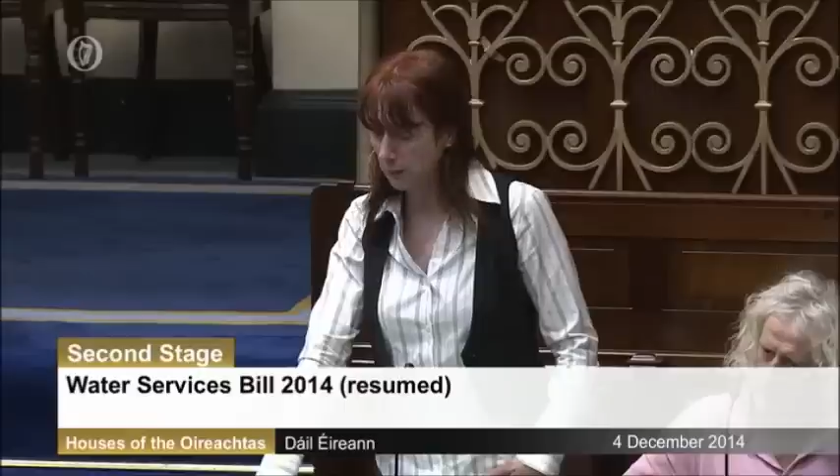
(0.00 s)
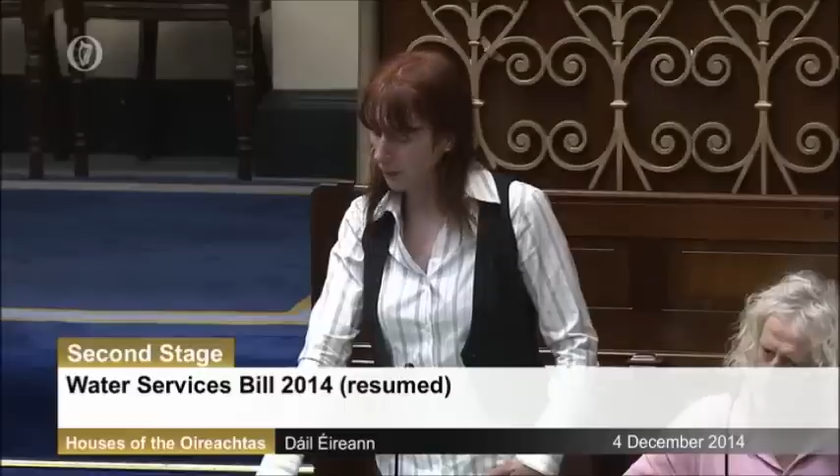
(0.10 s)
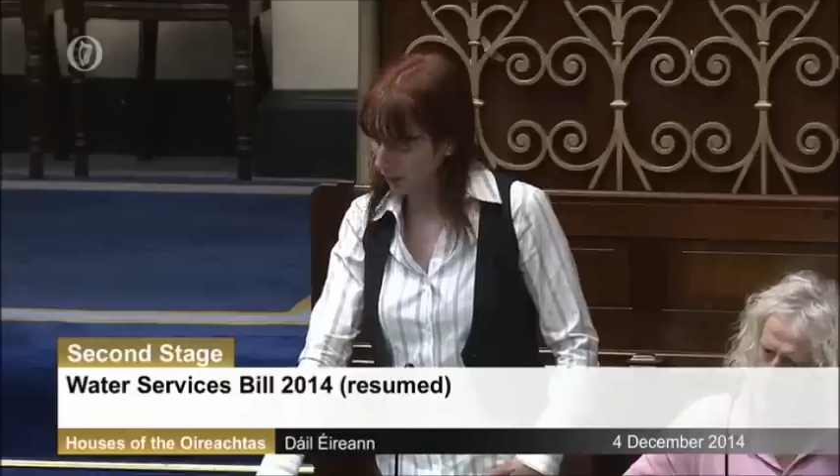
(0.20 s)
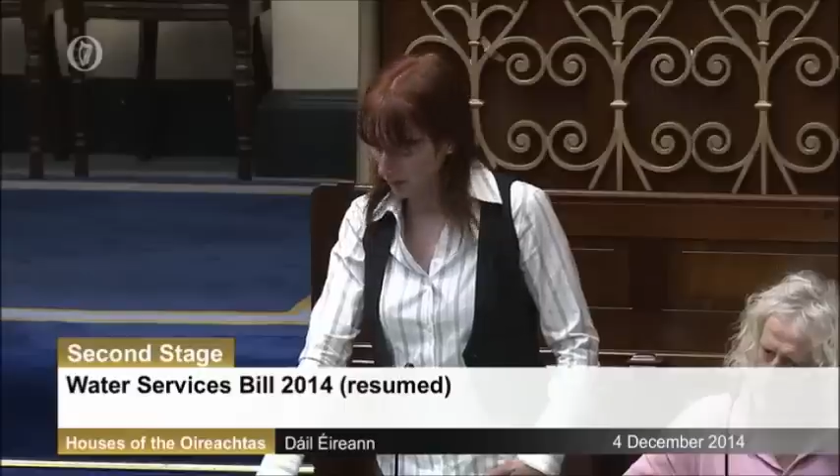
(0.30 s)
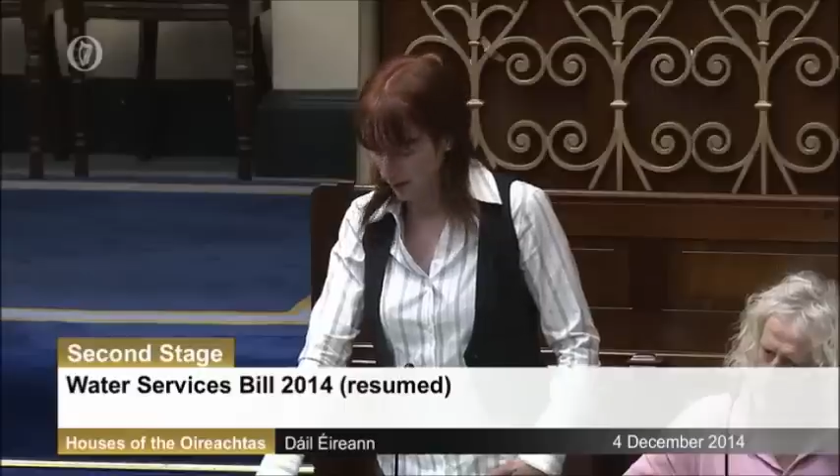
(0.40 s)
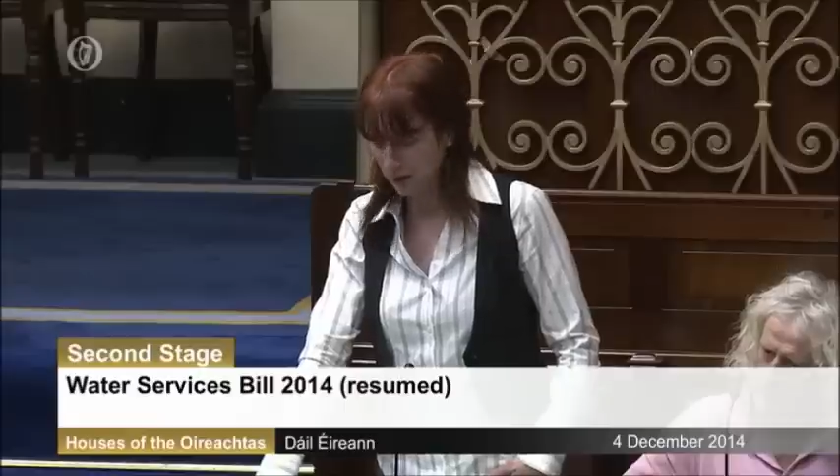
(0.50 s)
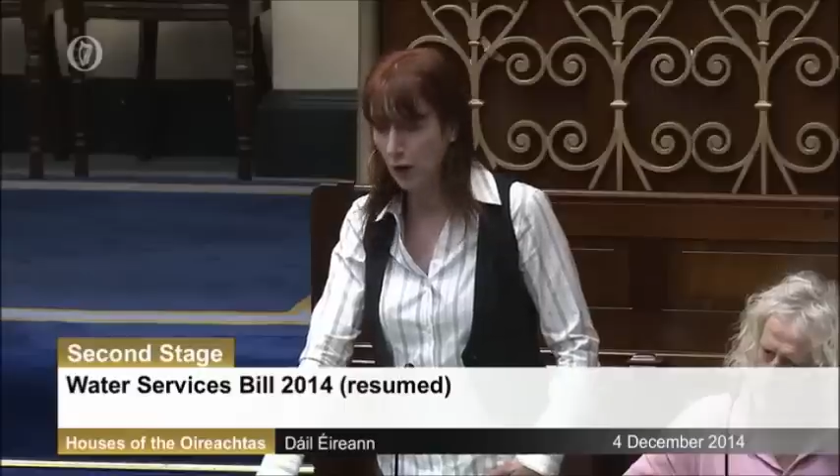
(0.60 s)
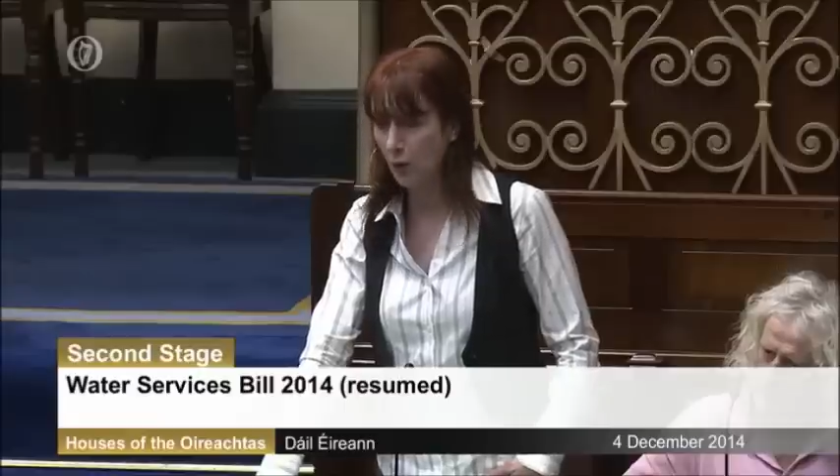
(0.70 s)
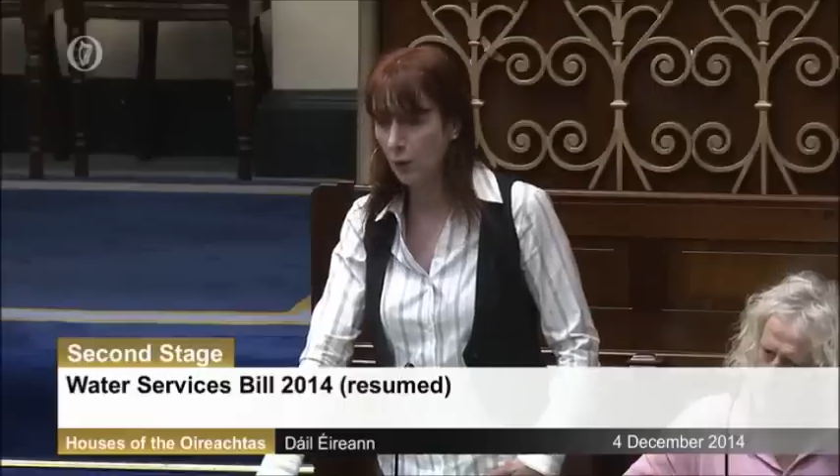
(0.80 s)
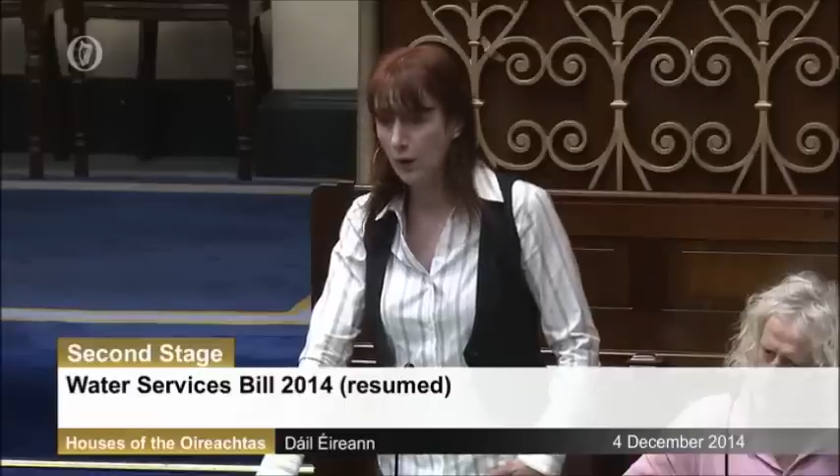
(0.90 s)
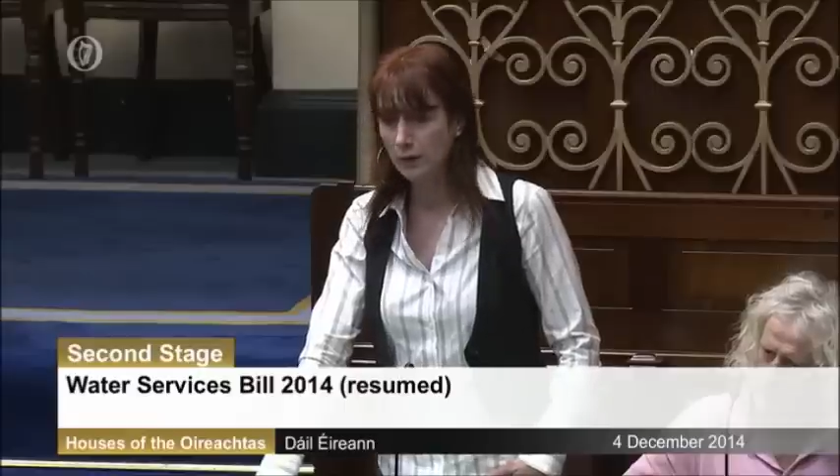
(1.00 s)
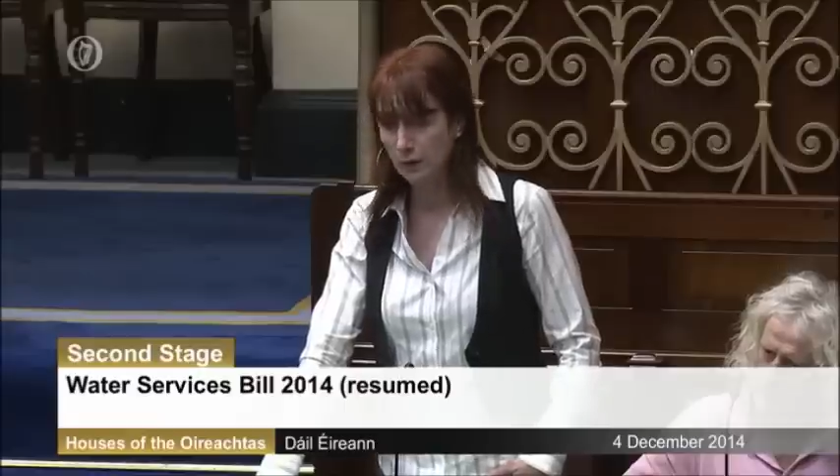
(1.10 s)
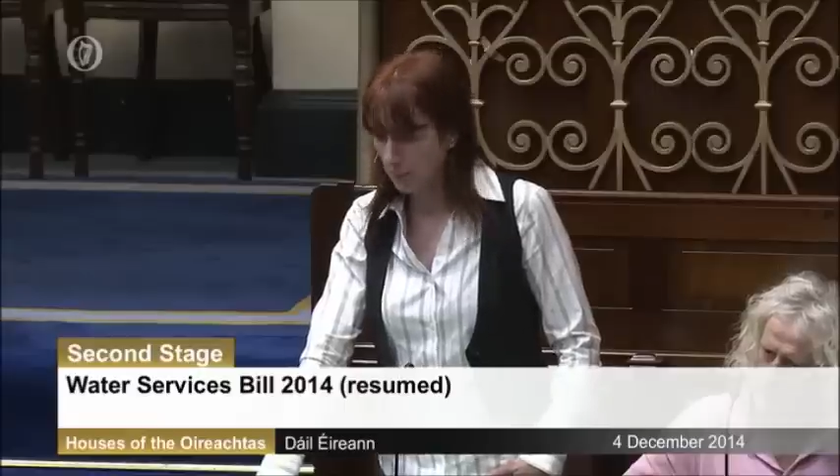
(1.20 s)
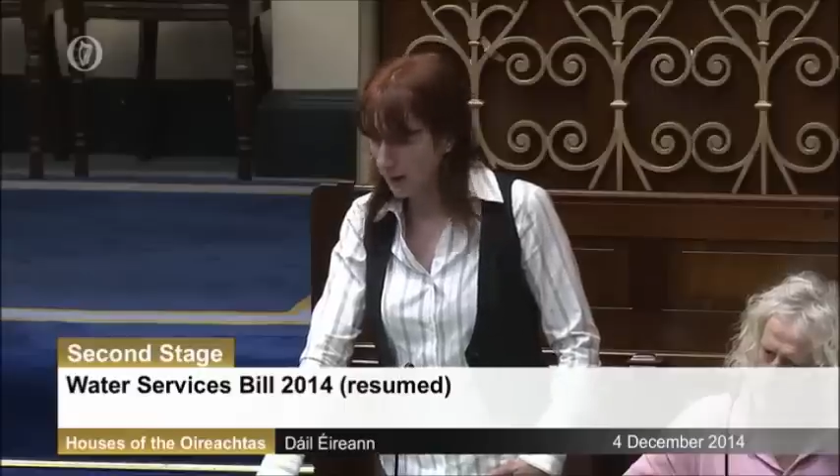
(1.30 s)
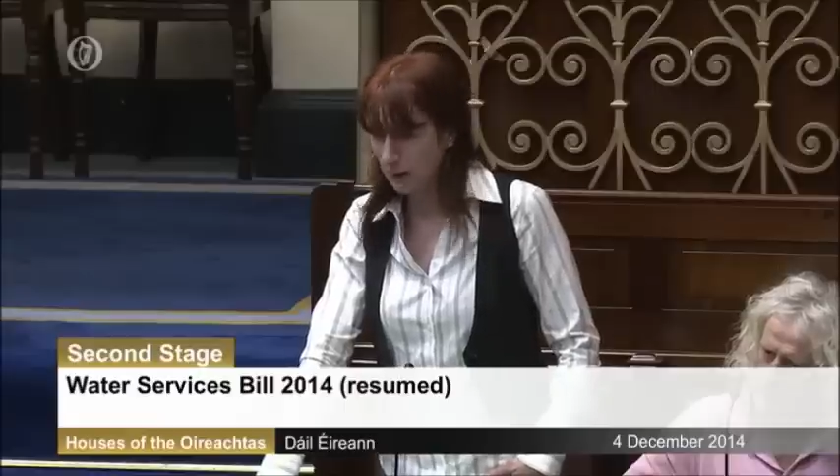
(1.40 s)
because I know that
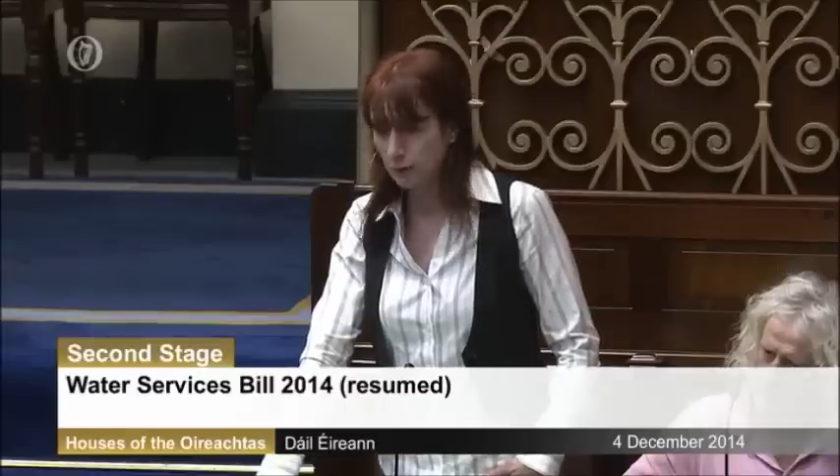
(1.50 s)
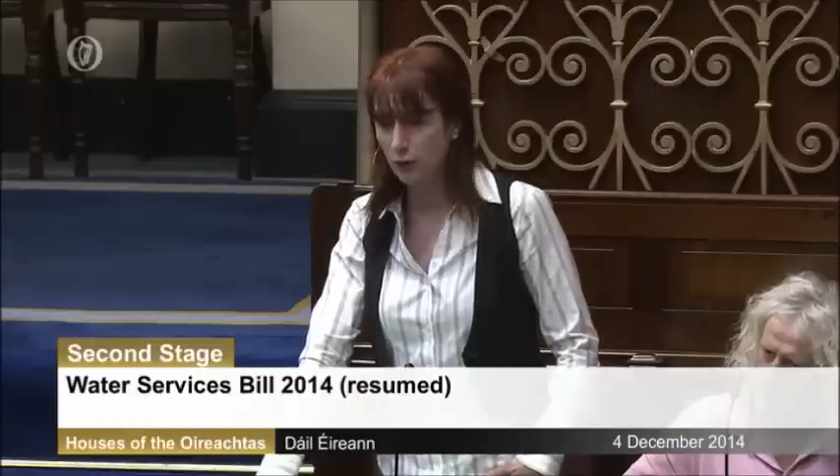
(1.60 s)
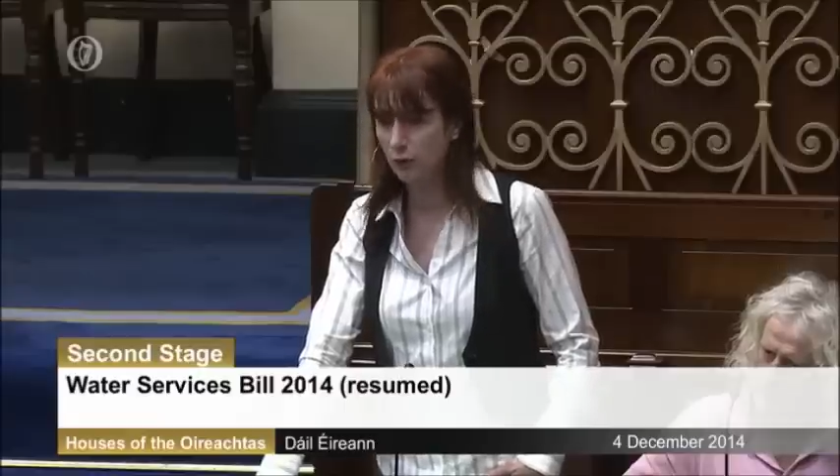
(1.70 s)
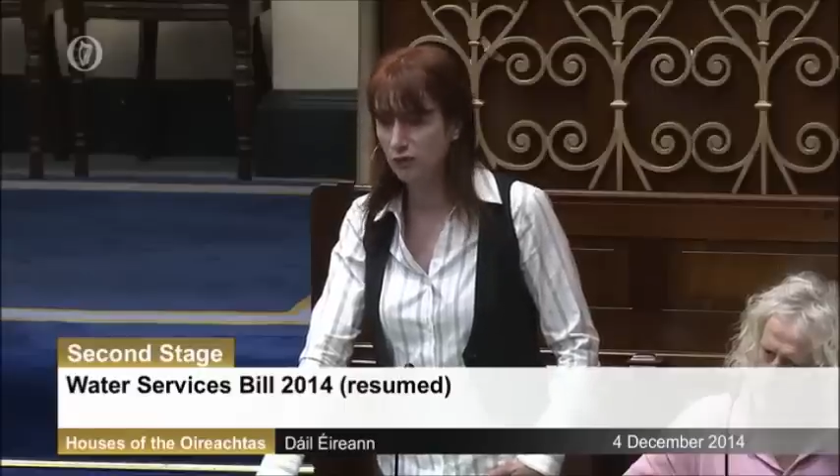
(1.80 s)
many of those